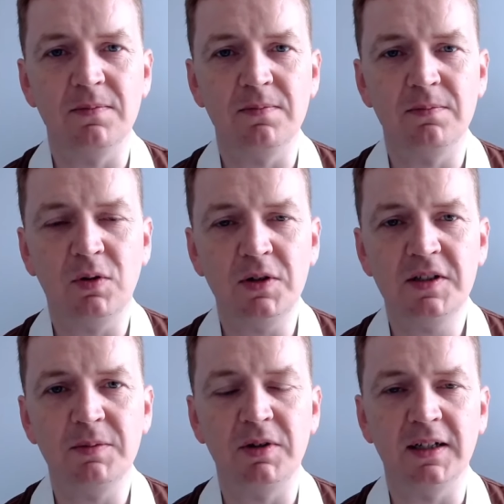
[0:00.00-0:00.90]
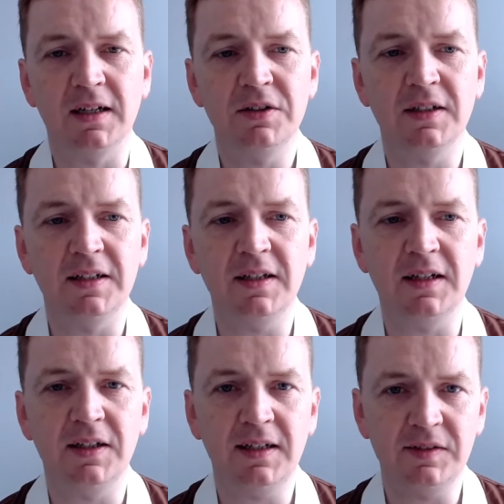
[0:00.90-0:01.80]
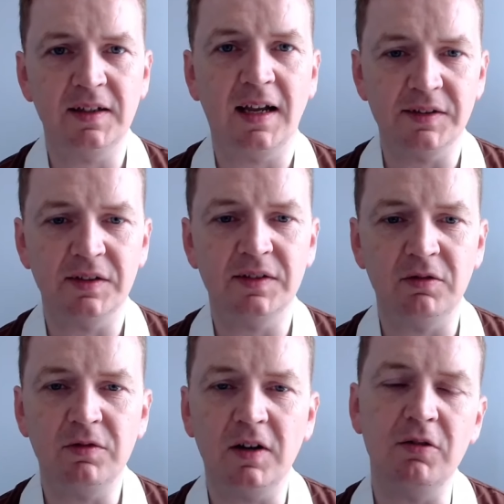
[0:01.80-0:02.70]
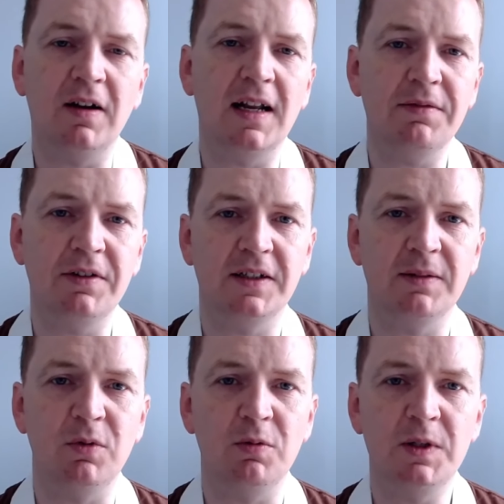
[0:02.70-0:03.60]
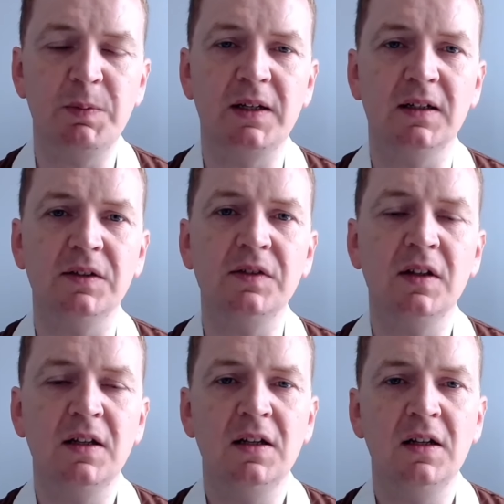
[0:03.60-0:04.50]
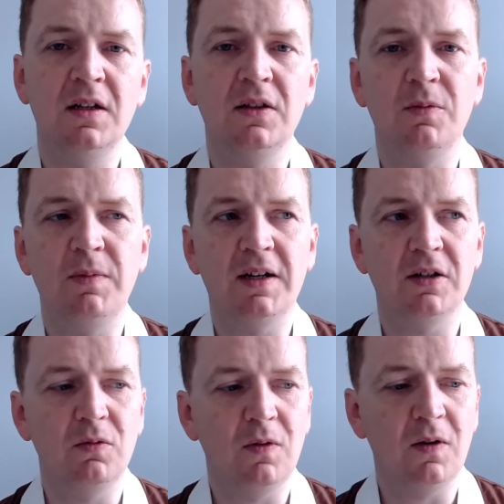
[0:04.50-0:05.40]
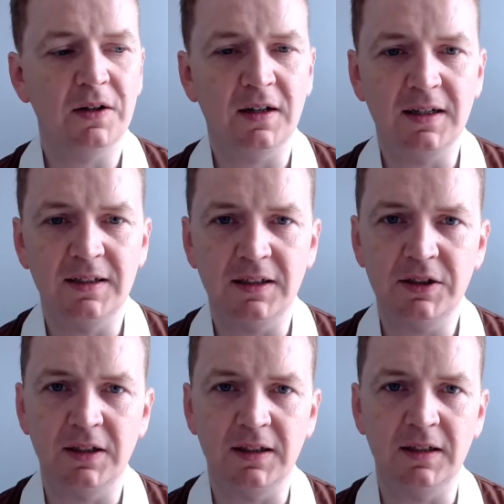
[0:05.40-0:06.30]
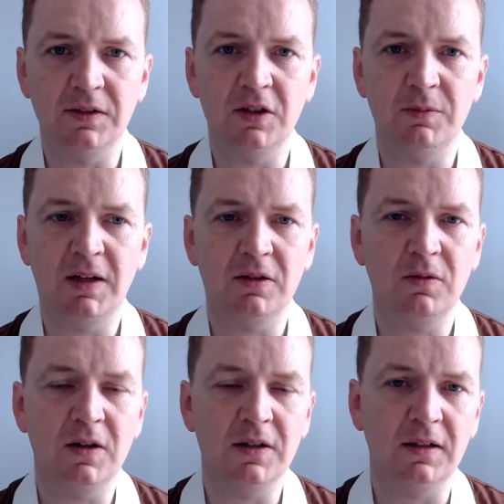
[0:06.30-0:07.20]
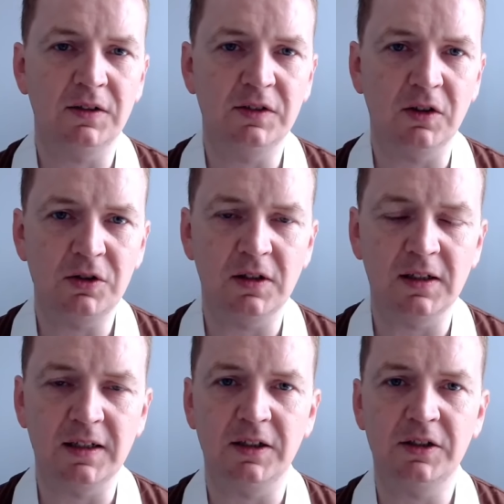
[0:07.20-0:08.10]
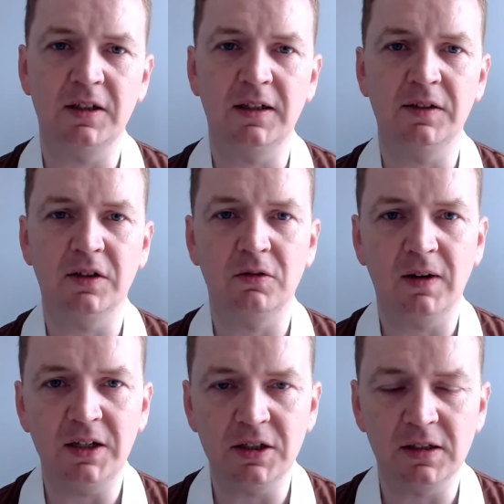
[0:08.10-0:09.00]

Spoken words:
point to bring out, and I think it is, as I said, very relevant at the moment, because no matter what our conditioning is, no matter what our social conditioning is, our racial